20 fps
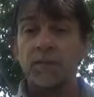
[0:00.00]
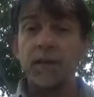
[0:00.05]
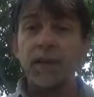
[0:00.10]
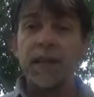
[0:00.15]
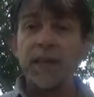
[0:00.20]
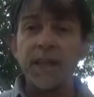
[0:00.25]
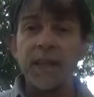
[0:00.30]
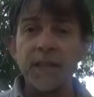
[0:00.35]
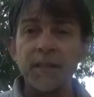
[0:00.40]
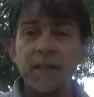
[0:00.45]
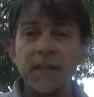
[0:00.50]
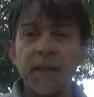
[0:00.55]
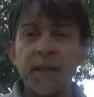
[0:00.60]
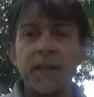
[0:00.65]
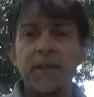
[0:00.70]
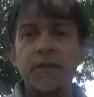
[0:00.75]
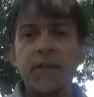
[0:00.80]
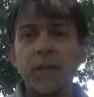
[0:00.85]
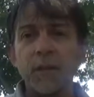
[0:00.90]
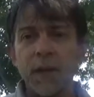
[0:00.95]

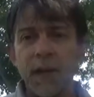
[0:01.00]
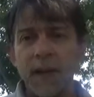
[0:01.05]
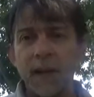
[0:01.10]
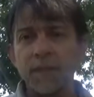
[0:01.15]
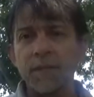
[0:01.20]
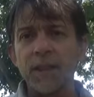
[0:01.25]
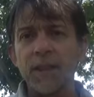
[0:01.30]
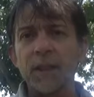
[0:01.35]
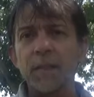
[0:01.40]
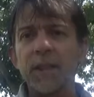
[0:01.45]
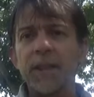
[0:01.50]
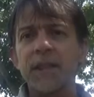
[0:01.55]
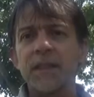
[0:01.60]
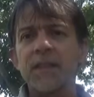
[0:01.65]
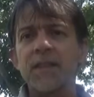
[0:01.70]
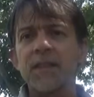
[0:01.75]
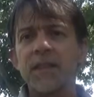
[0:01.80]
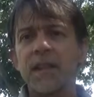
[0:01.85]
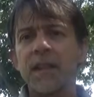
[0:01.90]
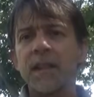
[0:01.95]
If you have
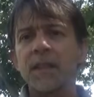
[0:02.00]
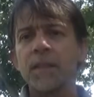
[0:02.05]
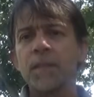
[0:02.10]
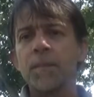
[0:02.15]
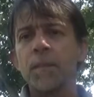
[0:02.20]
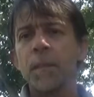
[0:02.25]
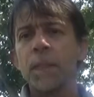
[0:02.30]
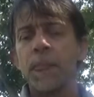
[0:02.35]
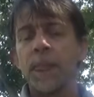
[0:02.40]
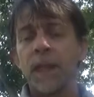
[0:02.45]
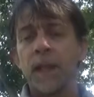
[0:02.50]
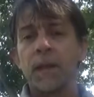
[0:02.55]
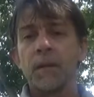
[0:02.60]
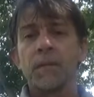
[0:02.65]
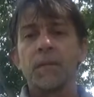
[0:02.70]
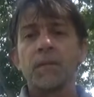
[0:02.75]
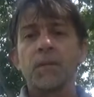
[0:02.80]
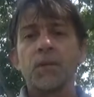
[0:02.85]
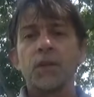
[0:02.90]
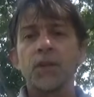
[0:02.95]
limited sun,
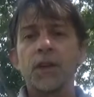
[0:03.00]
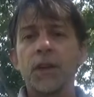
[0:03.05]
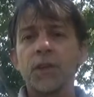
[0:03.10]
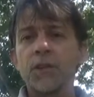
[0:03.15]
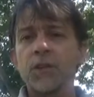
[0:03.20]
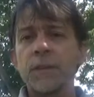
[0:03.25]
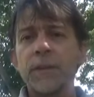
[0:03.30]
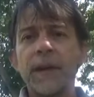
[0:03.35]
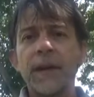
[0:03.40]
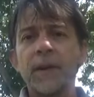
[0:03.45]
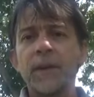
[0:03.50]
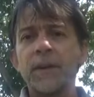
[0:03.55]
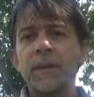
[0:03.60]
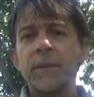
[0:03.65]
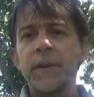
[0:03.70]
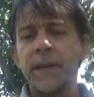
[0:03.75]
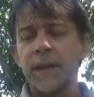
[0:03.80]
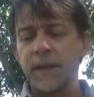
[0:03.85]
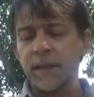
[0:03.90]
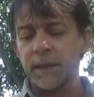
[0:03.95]
charge the battery
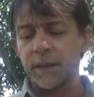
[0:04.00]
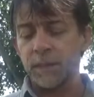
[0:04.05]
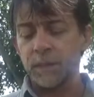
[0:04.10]
bank.